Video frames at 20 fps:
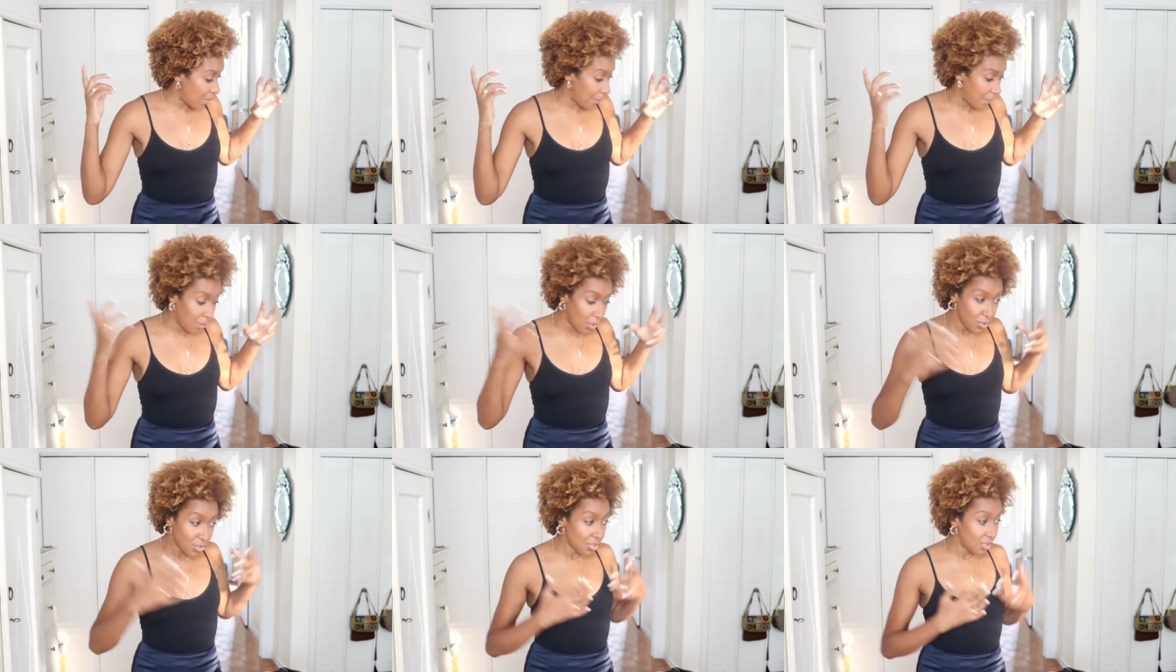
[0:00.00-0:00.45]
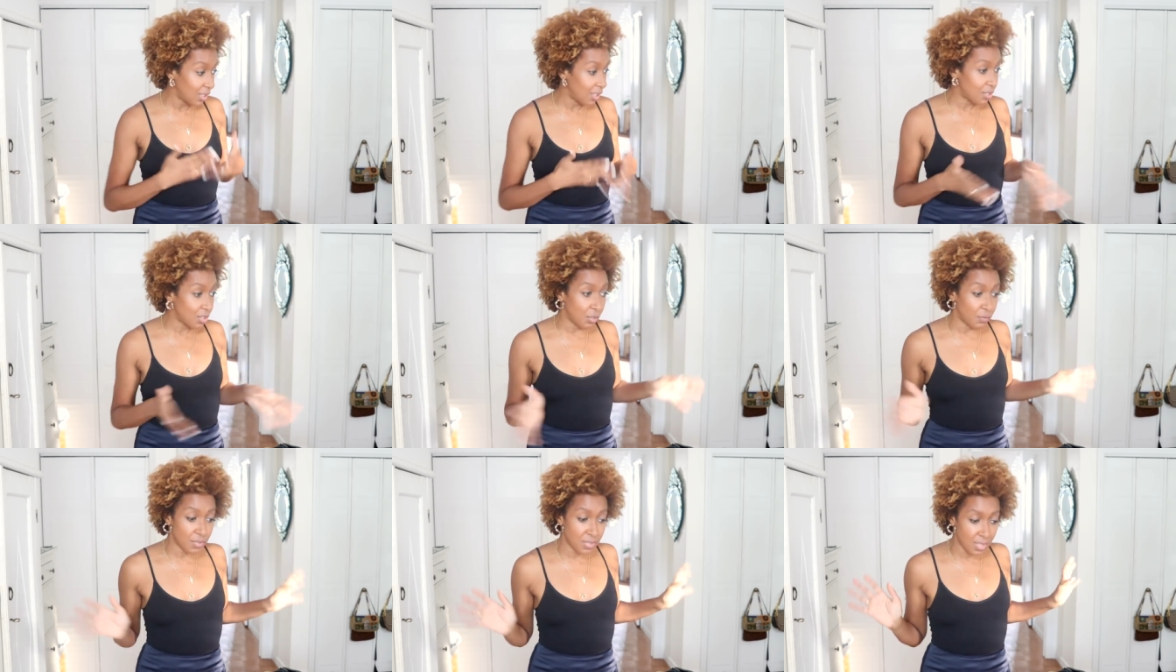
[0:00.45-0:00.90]
Most of
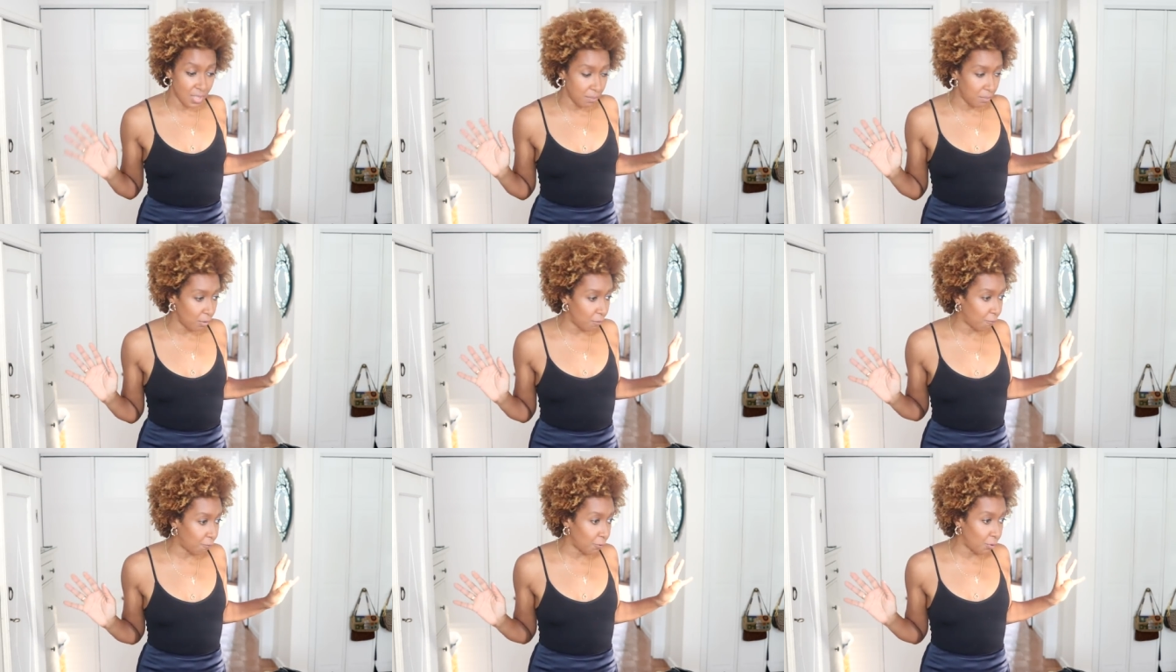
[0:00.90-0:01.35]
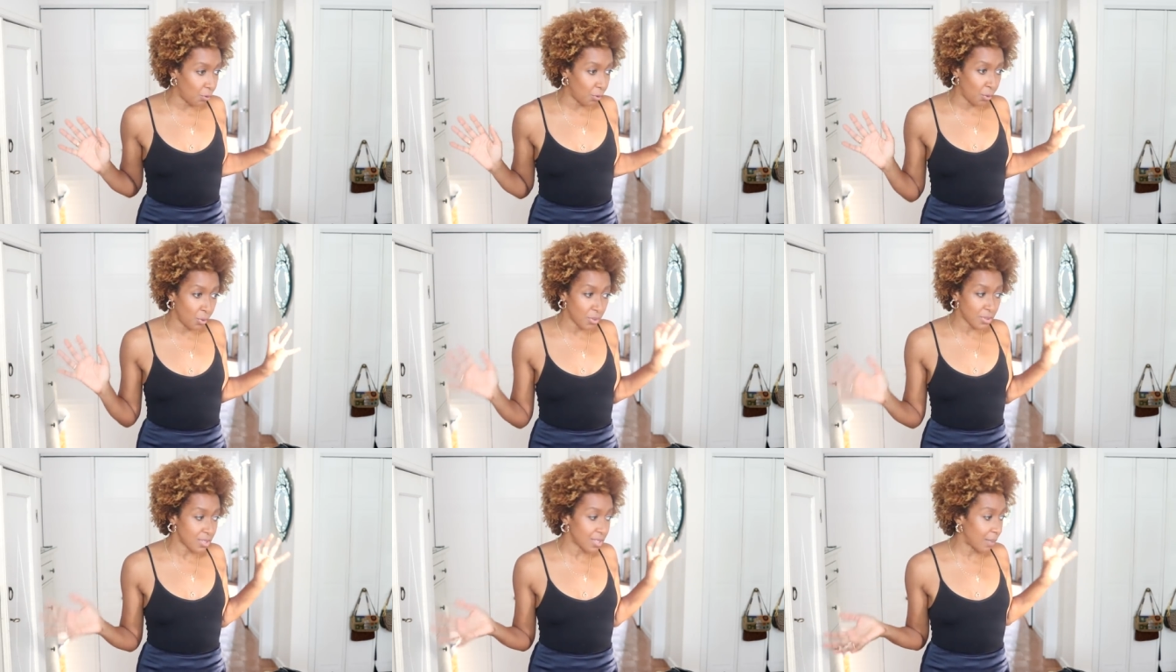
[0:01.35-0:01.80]
these you've seen
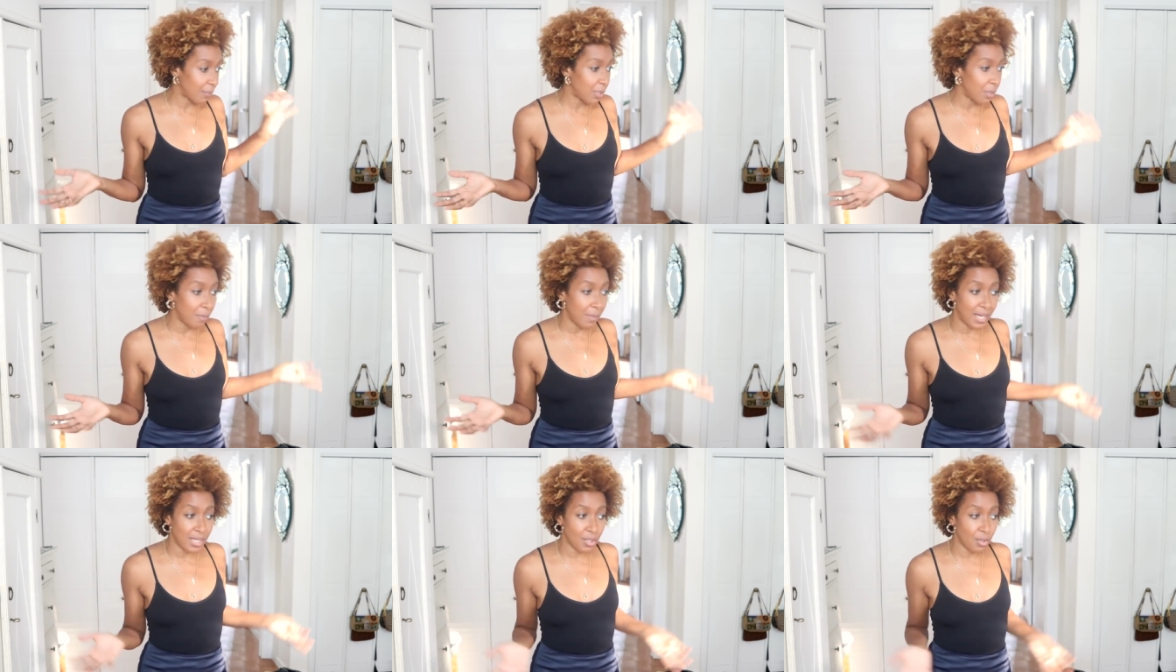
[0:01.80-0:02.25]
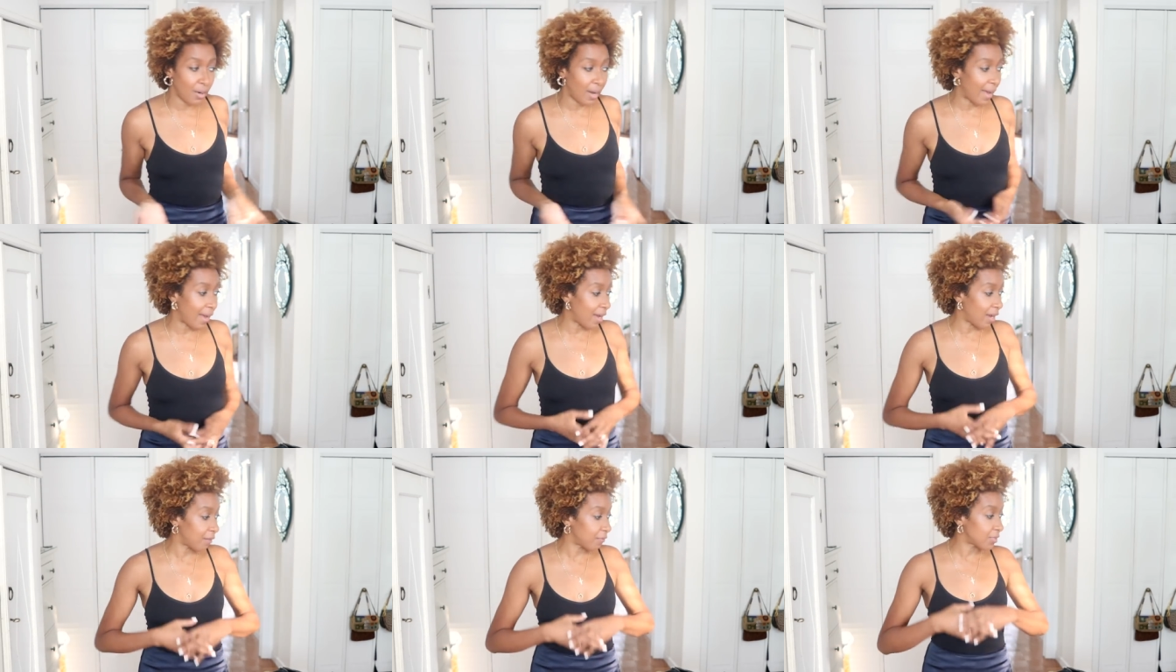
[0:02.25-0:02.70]
before, some you may not
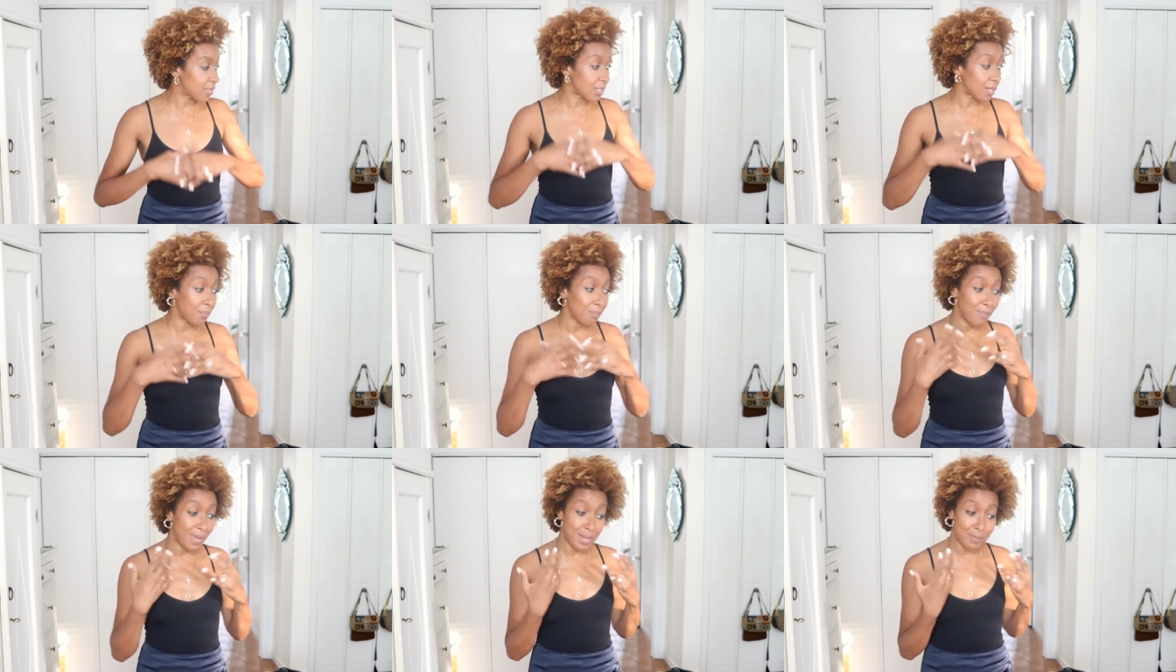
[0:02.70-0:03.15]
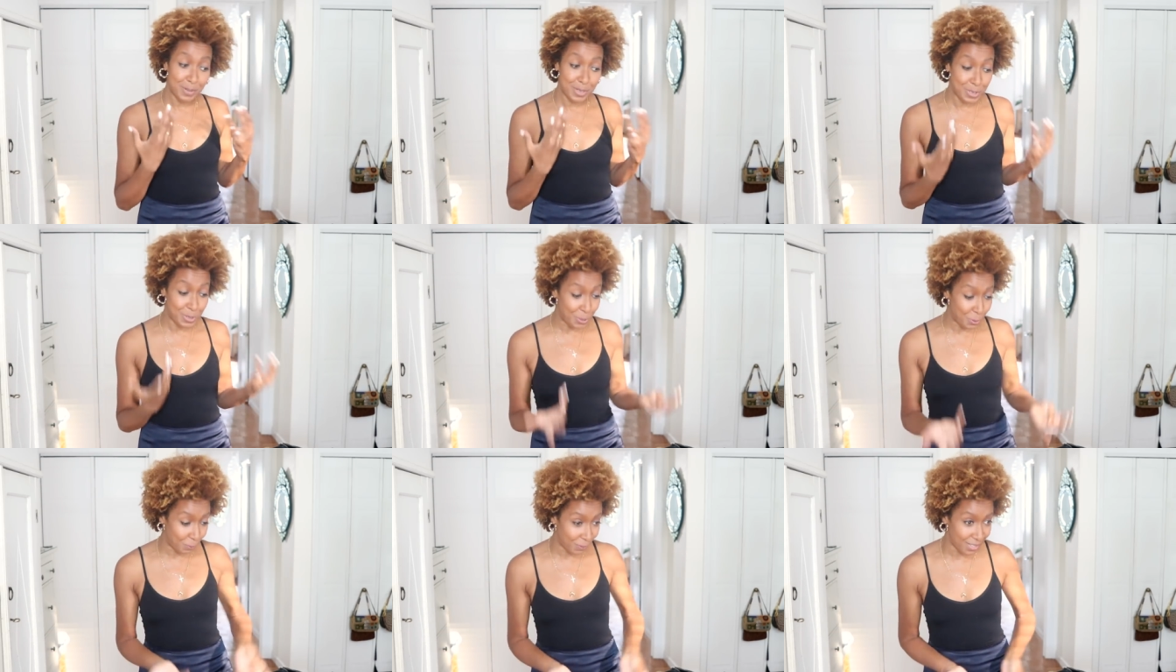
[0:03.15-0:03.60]
have, some may
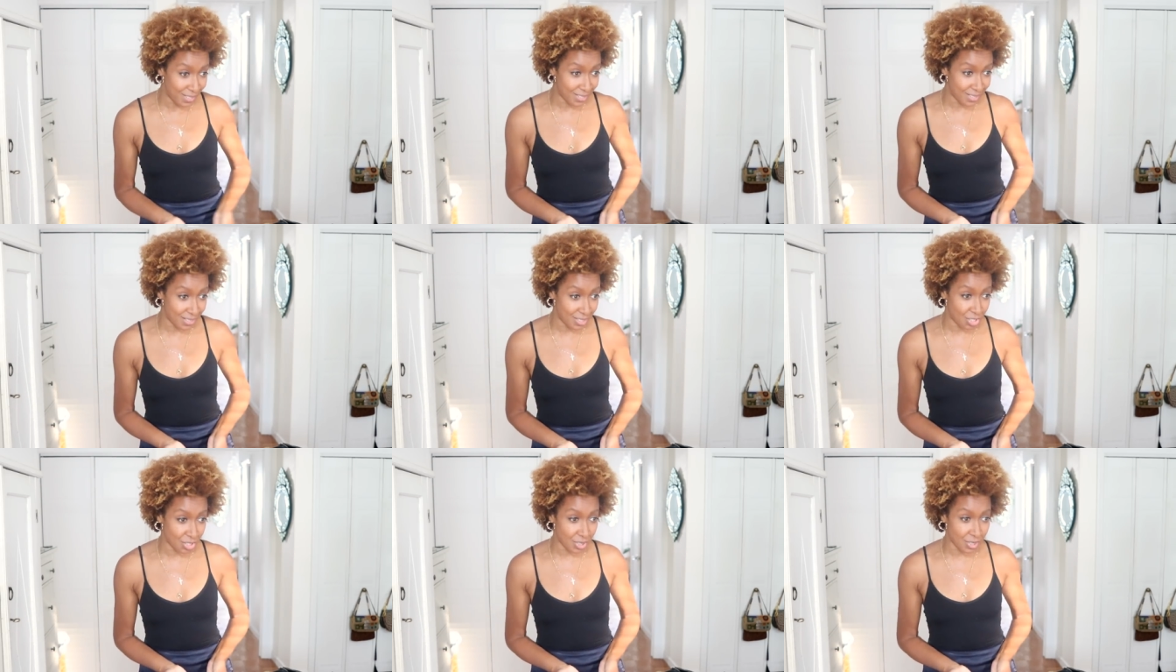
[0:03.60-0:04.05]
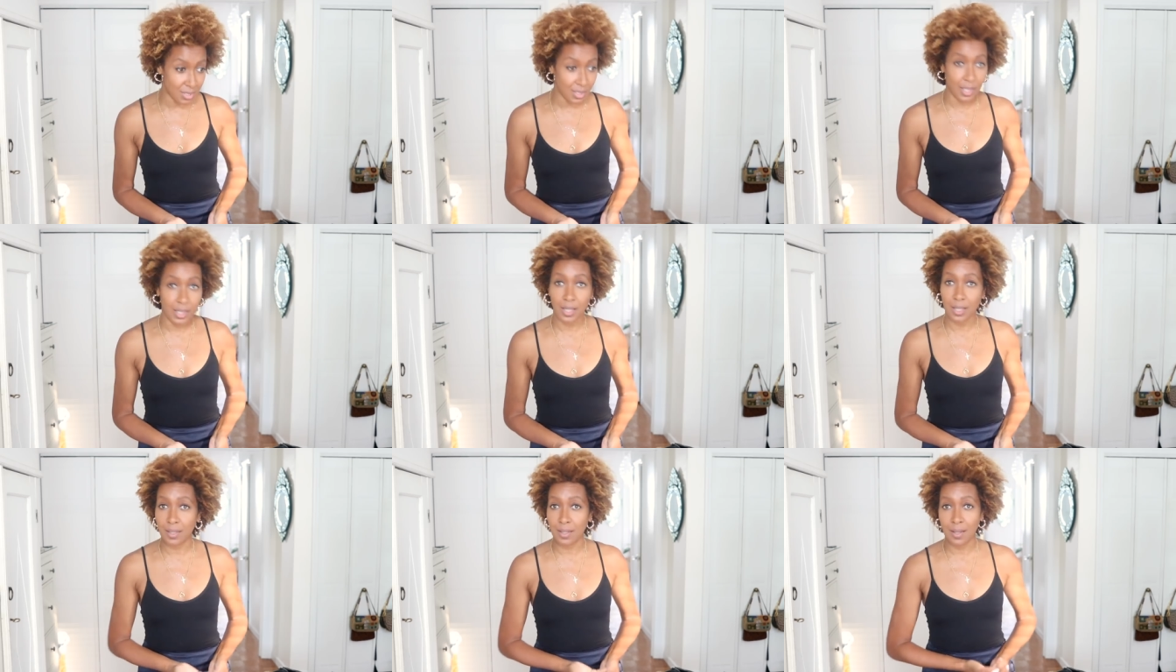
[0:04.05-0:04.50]
be new pieces just
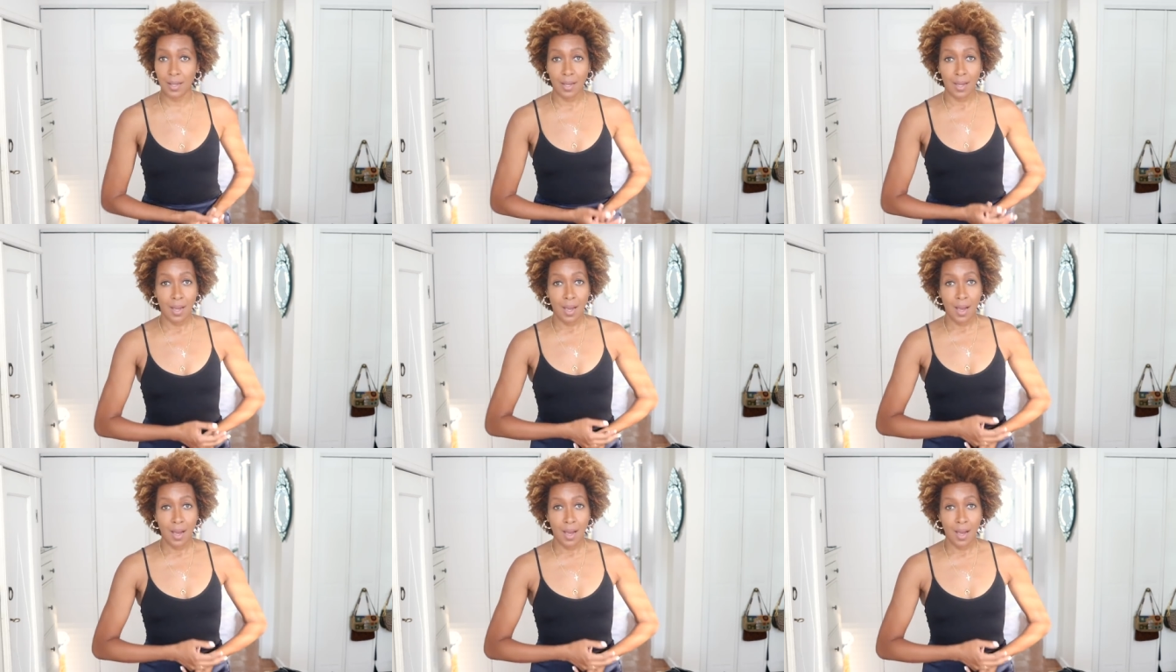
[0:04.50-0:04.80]
in,